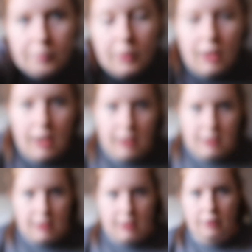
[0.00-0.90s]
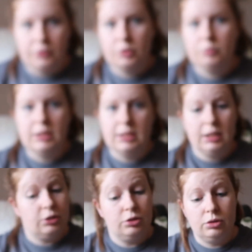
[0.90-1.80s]
but as i say for some reason
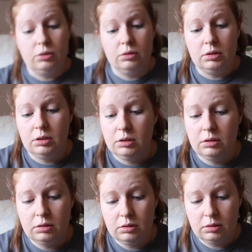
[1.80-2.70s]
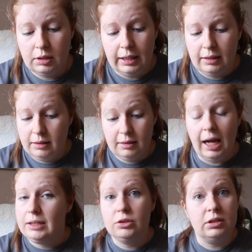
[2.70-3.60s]
i just don't like
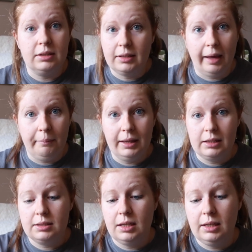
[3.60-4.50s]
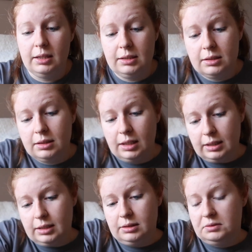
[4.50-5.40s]
that doesn't get me excited
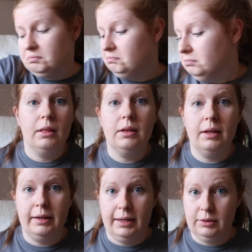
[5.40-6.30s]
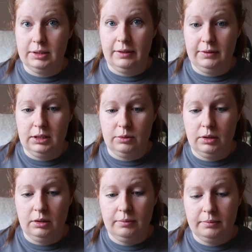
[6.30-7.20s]
now it's time for this
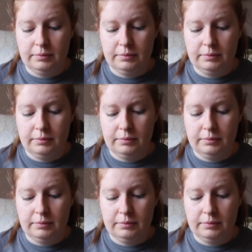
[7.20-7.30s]
one